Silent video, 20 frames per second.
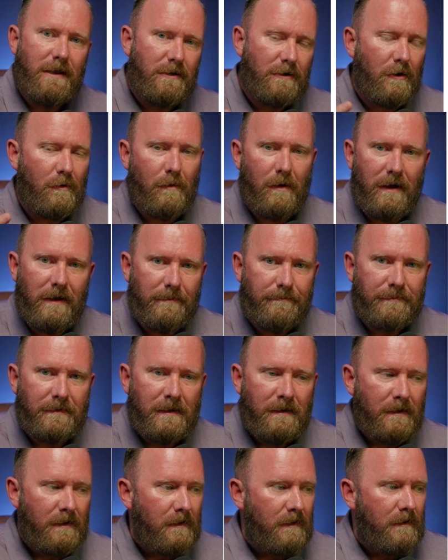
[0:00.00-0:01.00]
hey, you know
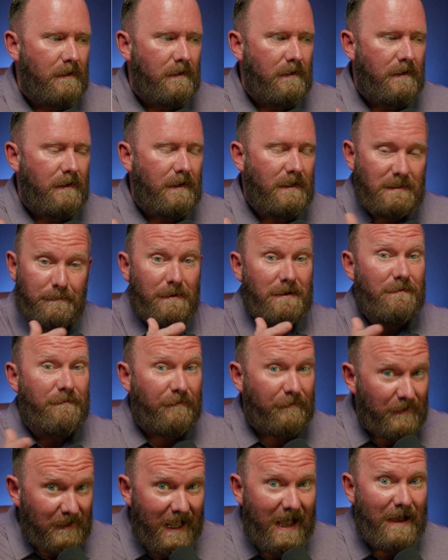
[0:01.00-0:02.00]
what? It's been
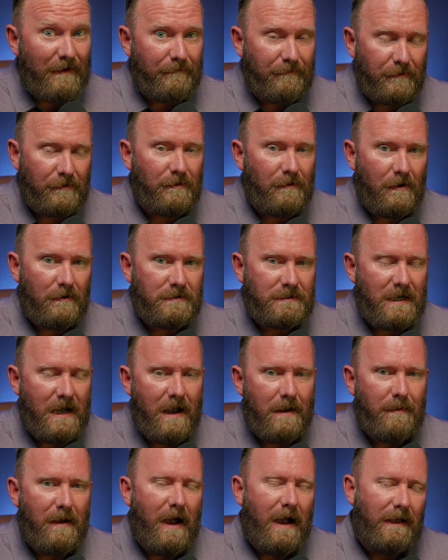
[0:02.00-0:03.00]
flat for a long
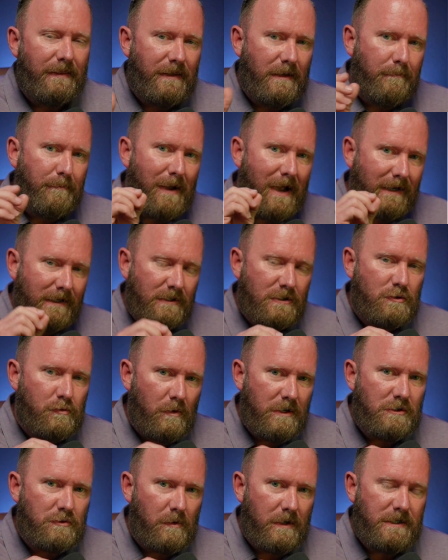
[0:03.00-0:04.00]
time. I think back in
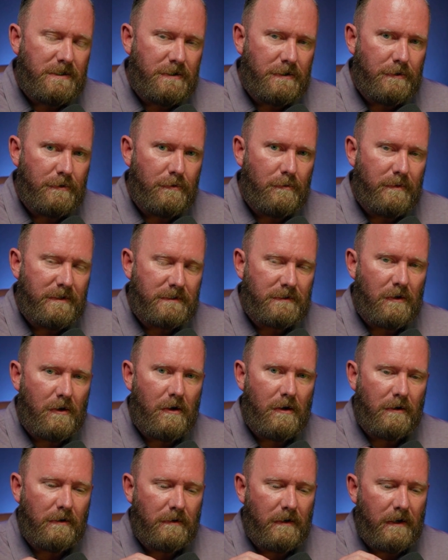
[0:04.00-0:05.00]
2022, we
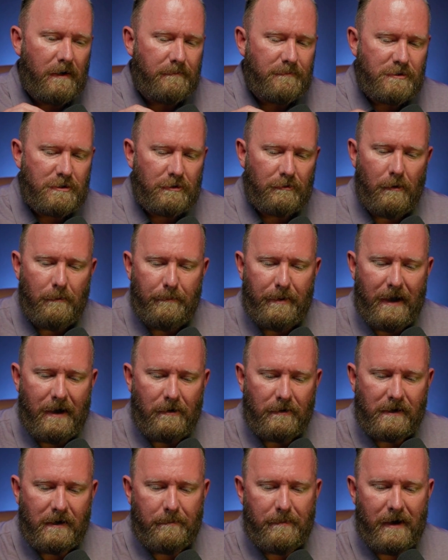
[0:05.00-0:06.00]
saw Jerome
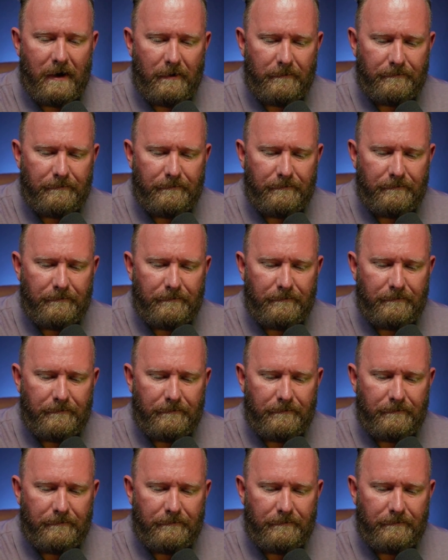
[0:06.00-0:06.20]
Powell come